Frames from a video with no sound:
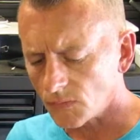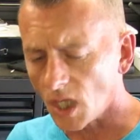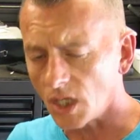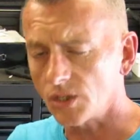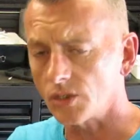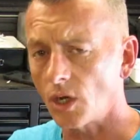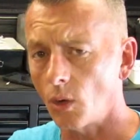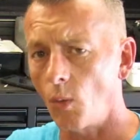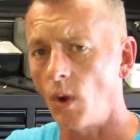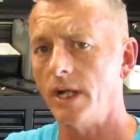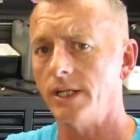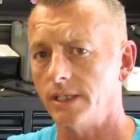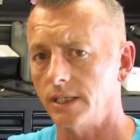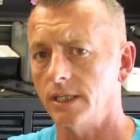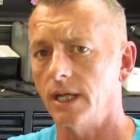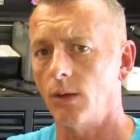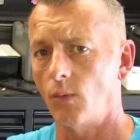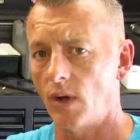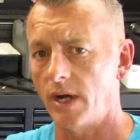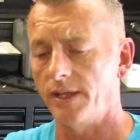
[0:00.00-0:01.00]
So I
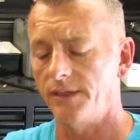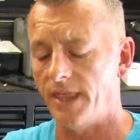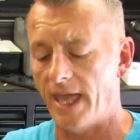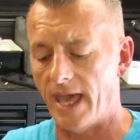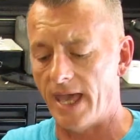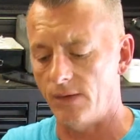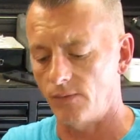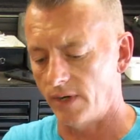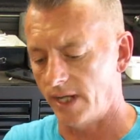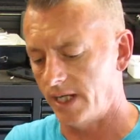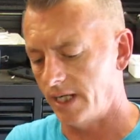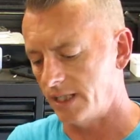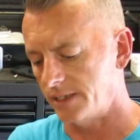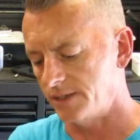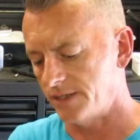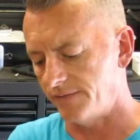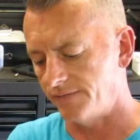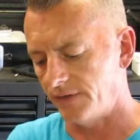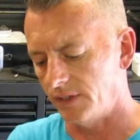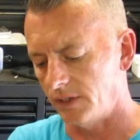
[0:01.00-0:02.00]
wanted that, right? I
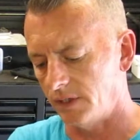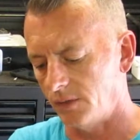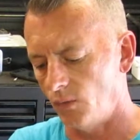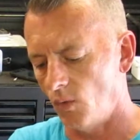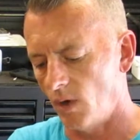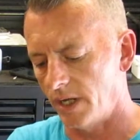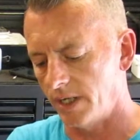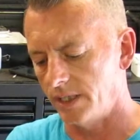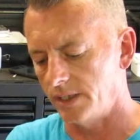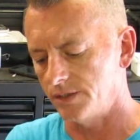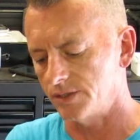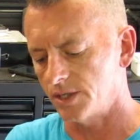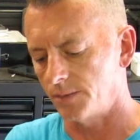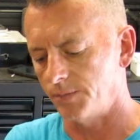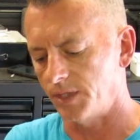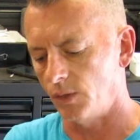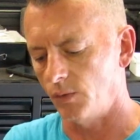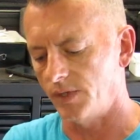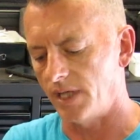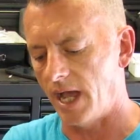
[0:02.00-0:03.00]
definitely wanted
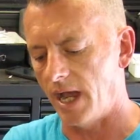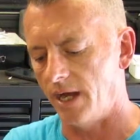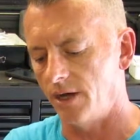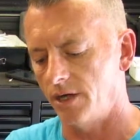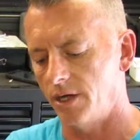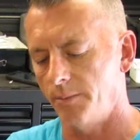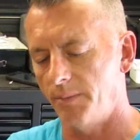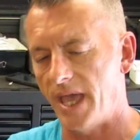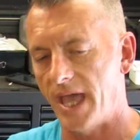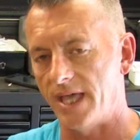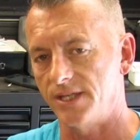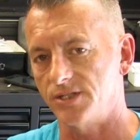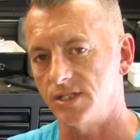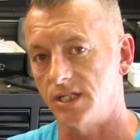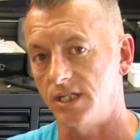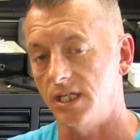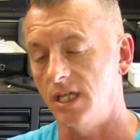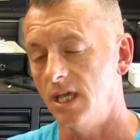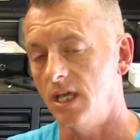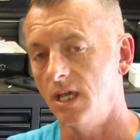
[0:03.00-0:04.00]
something with a higher
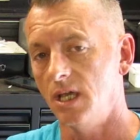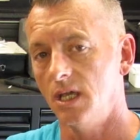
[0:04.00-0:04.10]
capacity.